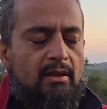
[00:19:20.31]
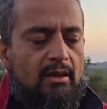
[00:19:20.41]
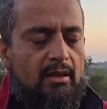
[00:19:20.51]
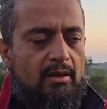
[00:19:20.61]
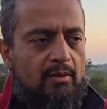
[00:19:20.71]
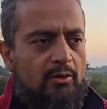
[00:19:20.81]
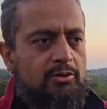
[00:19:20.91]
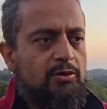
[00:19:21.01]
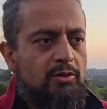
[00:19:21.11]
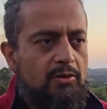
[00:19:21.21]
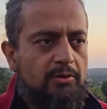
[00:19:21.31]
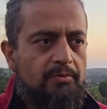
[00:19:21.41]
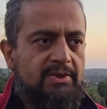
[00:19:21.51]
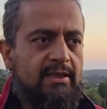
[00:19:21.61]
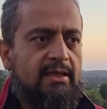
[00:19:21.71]
Osho
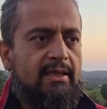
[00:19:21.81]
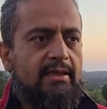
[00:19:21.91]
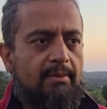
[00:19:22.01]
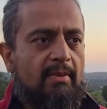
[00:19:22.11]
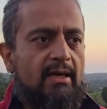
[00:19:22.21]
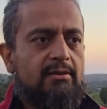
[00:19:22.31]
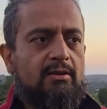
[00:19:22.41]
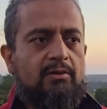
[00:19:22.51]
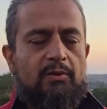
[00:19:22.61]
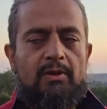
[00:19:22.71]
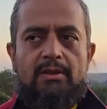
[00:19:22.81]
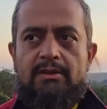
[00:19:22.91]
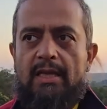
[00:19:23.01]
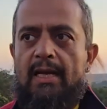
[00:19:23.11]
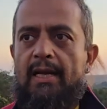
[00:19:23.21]
declared them
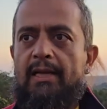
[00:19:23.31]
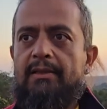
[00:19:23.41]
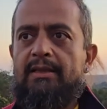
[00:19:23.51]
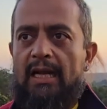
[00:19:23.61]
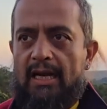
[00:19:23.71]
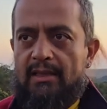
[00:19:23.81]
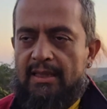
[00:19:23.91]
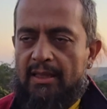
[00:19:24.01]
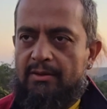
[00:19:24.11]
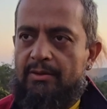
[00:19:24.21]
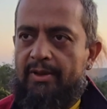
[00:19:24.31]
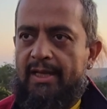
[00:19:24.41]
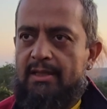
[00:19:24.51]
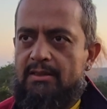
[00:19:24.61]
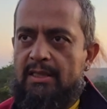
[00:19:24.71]
Mahasattvas, and they had that
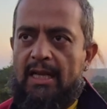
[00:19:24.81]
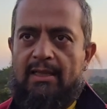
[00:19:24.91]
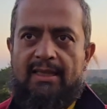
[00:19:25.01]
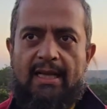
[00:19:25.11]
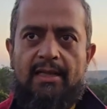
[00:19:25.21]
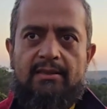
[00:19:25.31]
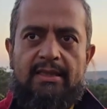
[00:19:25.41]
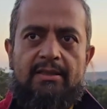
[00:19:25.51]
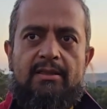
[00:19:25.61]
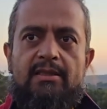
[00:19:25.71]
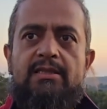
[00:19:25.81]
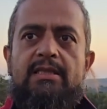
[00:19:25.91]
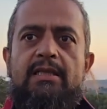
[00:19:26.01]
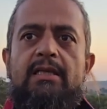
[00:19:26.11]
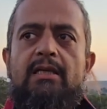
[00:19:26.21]
grace, they had that
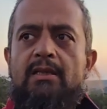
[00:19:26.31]
energy,